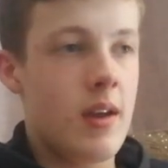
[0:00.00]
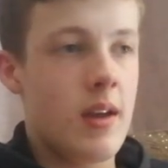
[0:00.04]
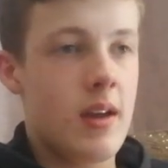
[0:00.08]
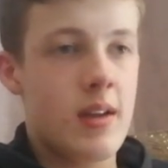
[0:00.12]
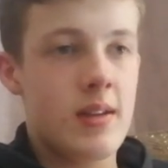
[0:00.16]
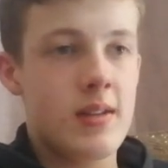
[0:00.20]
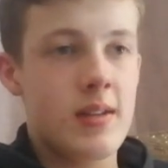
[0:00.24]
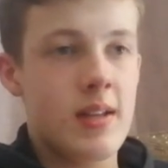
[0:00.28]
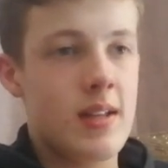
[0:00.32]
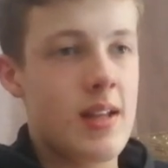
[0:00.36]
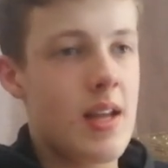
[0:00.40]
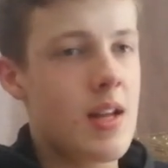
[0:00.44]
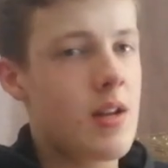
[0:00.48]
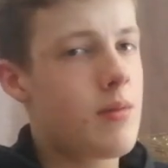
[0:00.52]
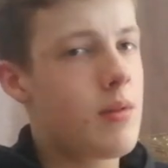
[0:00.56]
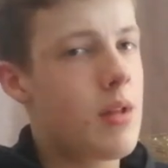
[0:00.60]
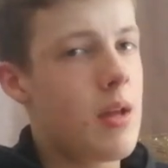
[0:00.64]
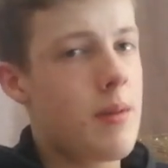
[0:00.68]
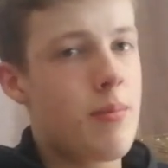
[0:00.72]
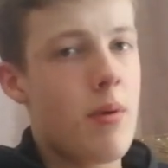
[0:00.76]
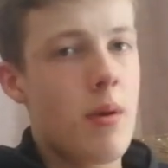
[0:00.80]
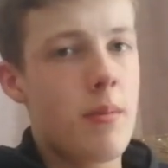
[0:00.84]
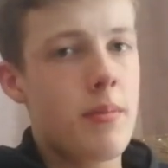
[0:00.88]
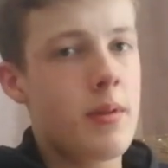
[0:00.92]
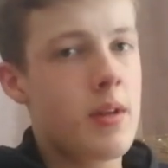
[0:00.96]
It's like
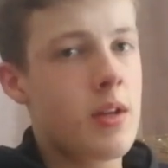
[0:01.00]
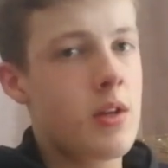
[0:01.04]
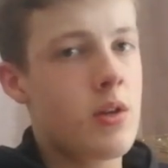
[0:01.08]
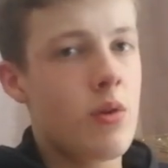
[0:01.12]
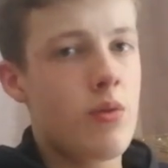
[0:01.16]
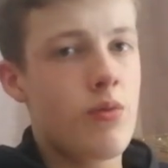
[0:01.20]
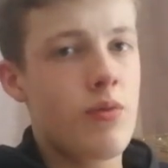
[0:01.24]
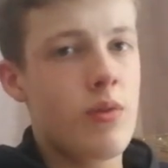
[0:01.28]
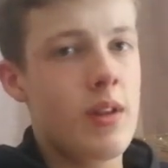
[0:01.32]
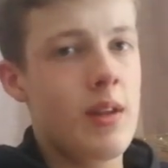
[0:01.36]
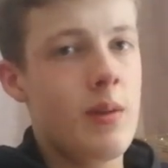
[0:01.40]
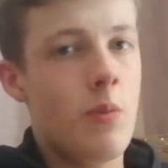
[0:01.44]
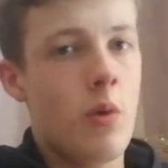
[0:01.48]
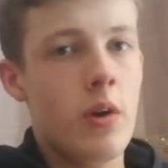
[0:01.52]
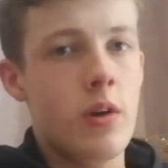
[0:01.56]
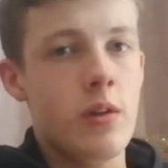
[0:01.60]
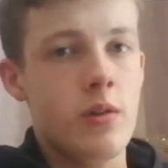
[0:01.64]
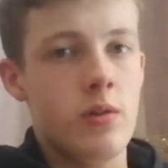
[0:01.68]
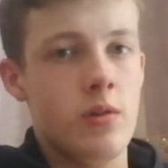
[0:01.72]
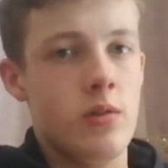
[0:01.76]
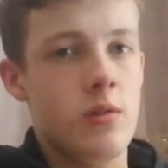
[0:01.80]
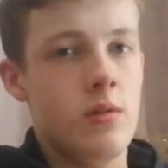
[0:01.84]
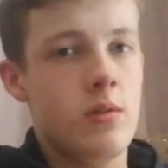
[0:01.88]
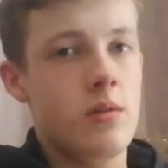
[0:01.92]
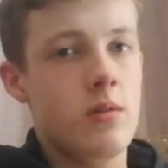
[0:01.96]
they probably don't really want
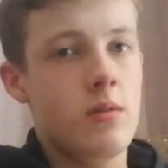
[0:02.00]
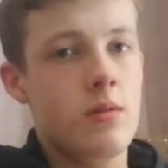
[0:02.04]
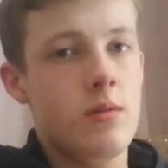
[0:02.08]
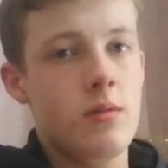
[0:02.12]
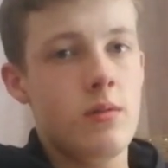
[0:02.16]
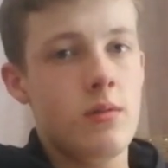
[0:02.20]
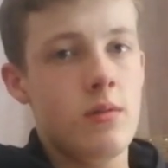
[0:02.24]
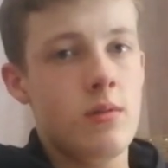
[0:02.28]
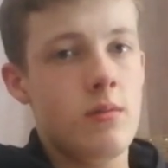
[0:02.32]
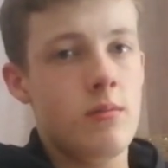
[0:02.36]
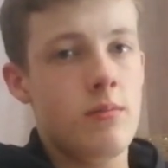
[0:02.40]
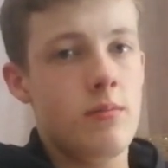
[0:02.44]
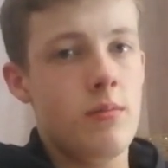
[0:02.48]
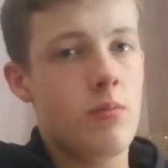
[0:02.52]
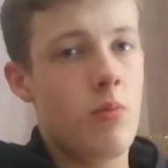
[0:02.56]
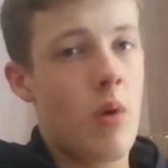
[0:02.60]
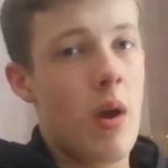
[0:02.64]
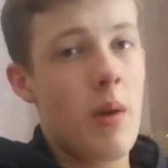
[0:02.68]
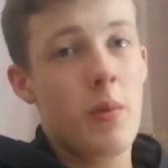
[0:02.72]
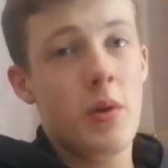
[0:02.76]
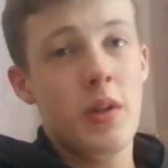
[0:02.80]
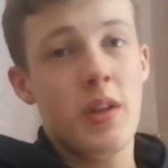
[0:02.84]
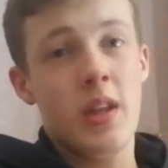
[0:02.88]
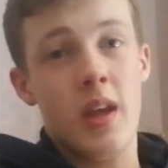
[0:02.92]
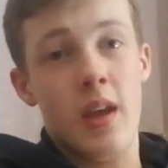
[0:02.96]
us.
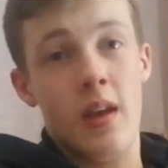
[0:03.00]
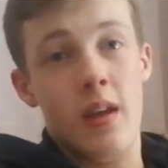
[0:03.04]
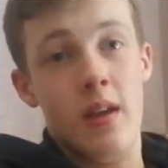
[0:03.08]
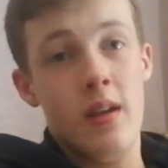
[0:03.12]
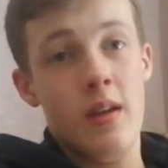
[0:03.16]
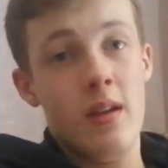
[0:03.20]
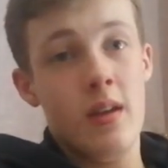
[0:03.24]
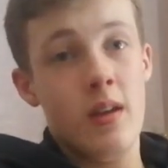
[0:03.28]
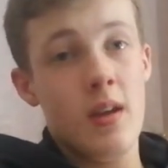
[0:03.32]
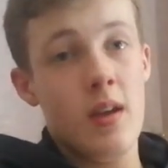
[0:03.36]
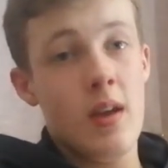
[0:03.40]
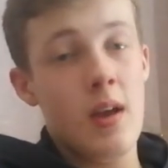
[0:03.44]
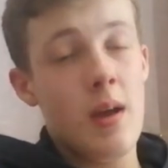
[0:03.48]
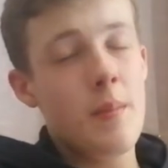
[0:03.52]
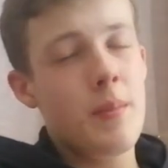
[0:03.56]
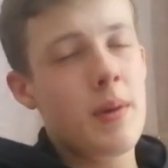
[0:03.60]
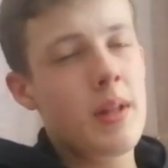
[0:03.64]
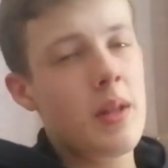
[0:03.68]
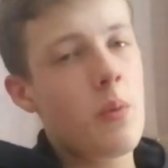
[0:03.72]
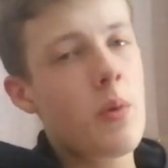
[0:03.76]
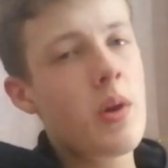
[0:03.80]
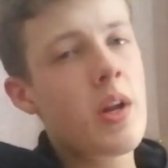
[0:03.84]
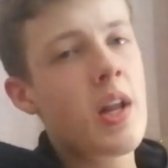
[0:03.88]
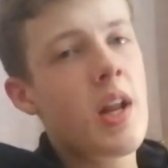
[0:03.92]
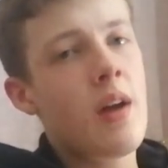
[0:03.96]
Why would they? But
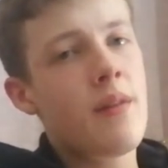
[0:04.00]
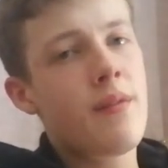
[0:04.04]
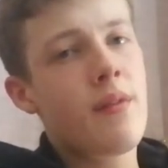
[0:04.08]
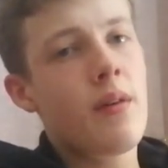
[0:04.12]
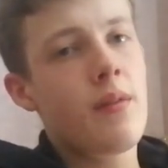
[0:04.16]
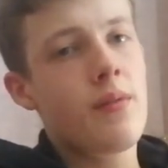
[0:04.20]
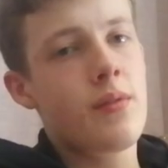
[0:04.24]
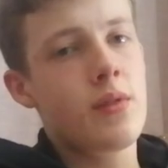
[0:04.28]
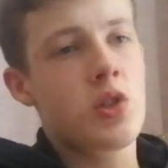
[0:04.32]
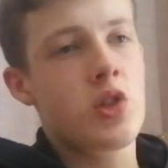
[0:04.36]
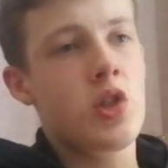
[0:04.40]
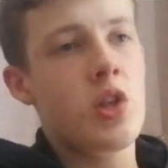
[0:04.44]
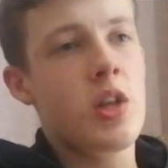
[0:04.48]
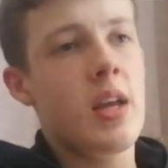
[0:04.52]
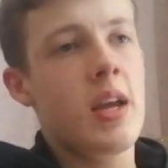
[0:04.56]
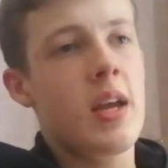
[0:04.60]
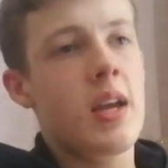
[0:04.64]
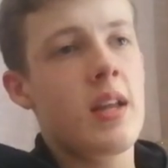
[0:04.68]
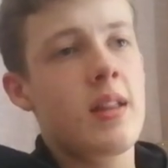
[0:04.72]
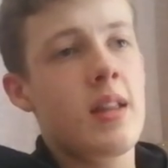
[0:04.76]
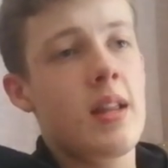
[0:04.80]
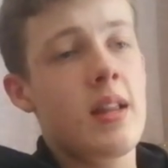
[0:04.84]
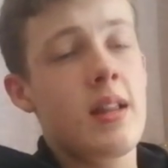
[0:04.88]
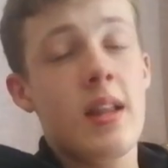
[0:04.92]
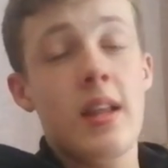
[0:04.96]
they want enough of us so that
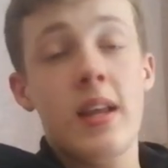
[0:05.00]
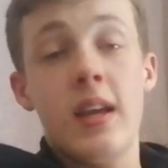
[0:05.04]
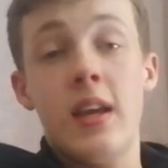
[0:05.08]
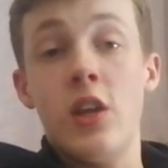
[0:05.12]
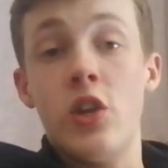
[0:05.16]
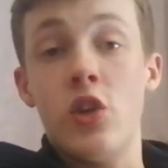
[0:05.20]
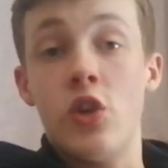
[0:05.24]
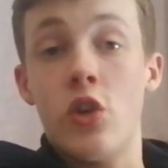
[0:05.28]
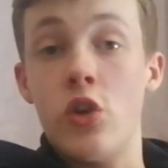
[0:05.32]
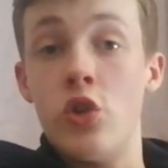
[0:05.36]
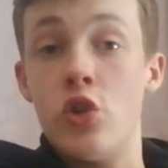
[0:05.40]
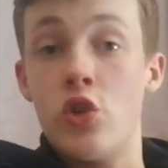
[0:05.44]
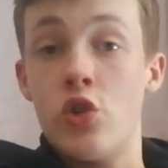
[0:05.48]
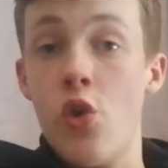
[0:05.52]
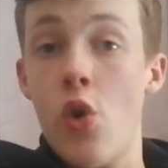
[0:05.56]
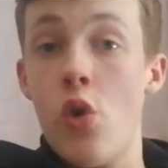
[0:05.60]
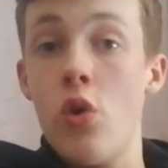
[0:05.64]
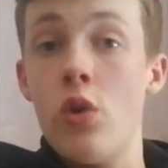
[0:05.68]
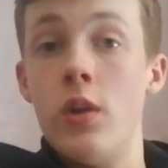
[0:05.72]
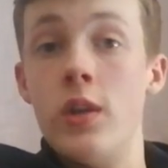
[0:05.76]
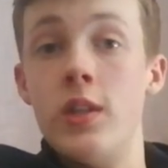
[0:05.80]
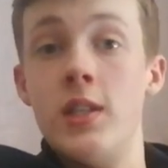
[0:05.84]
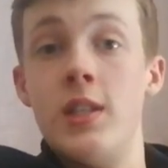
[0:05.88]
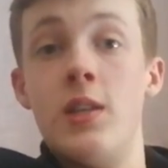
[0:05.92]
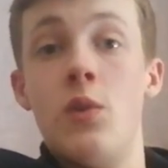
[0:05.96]
they can
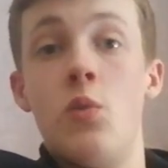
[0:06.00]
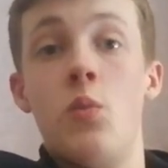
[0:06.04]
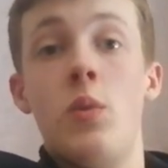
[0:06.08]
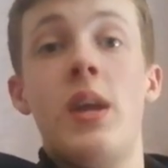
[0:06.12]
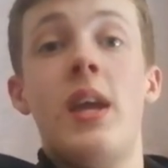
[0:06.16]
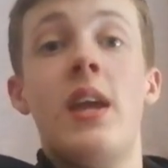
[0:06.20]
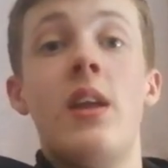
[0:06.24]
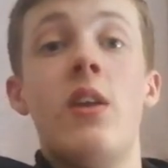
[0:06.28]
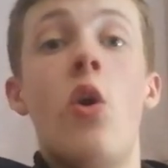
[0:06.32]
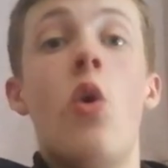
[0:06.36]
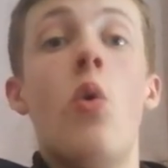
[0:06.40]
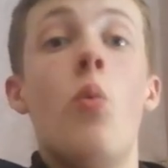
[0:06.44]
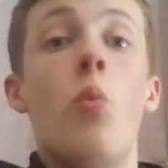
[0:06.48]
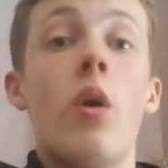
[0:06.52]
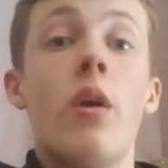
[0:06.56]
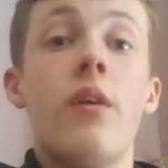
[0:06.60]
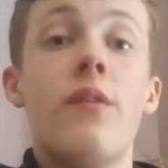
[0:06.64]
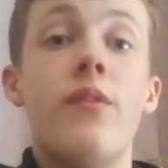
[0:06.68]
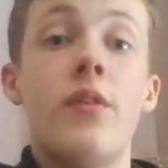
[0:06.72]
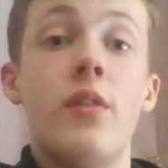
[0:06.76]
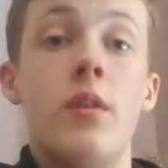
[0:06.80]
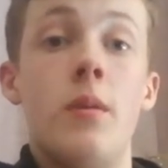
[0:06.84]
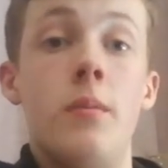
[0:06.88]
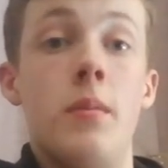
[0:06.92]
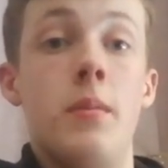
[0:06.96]
control us and that we can all
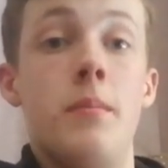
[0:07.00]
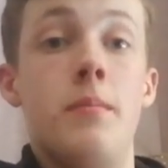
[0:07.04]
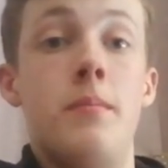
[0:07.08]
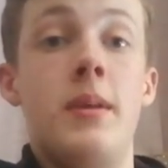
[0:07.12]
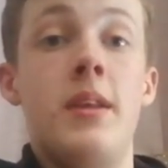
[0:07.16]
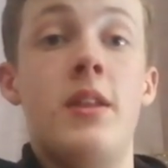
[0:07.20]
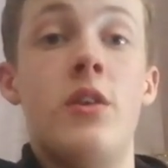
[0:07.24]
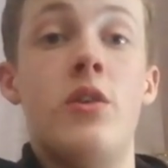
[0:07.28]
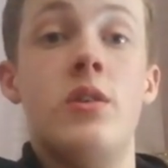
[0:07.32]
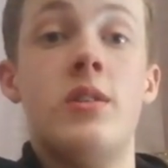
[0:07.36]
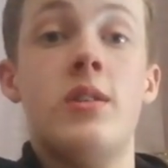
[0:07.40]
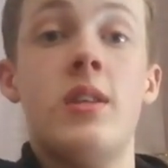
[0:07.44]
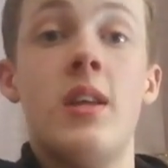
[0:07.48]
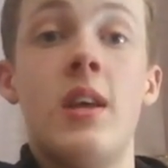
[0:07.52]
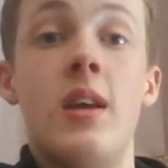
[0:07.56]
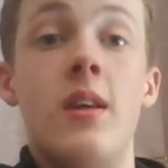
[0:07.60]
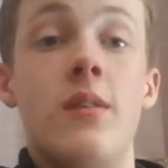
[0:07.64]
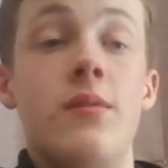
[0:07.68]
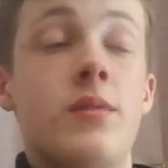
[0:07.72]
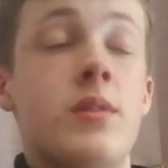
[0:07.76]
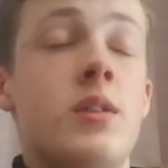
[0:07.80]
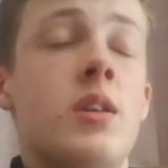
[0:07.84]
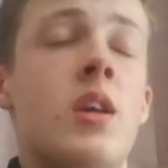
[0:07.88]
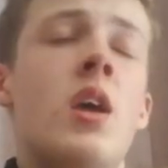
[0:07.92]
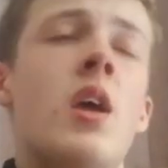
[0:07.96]
work for them and be their
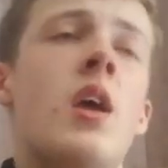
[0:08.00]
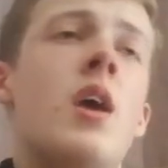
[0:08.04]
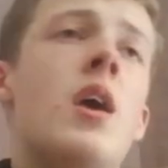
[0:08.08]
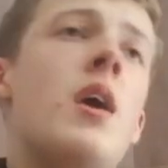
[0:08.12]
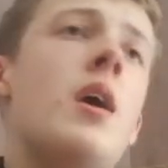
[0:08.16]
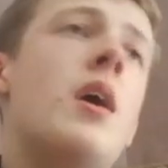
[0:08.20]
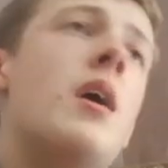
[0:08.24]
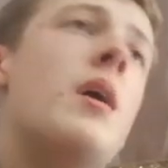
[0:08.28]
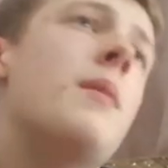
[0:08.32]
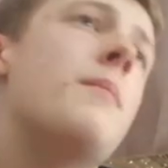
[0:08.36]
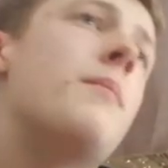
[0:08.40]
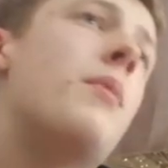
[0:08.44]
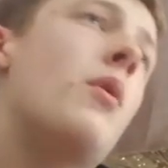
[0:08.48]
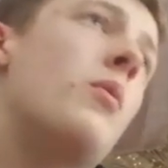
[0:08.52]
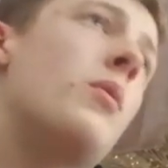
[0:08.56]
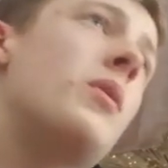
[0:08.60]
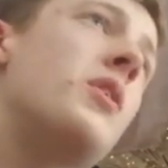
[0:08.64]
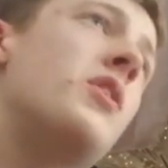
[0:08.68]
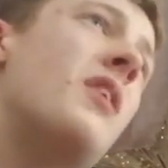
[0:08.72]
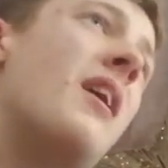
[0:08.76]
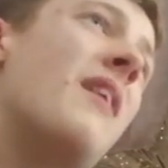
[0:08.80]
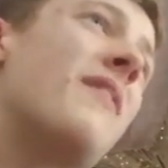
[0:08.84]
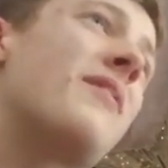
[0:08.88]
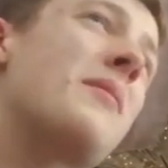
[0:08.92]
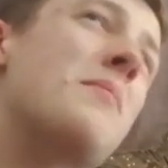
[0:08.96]
slaves. But
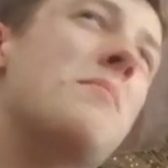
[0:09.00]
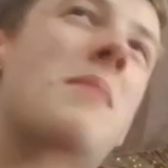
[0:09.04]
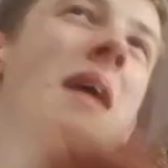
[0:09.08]
when you have the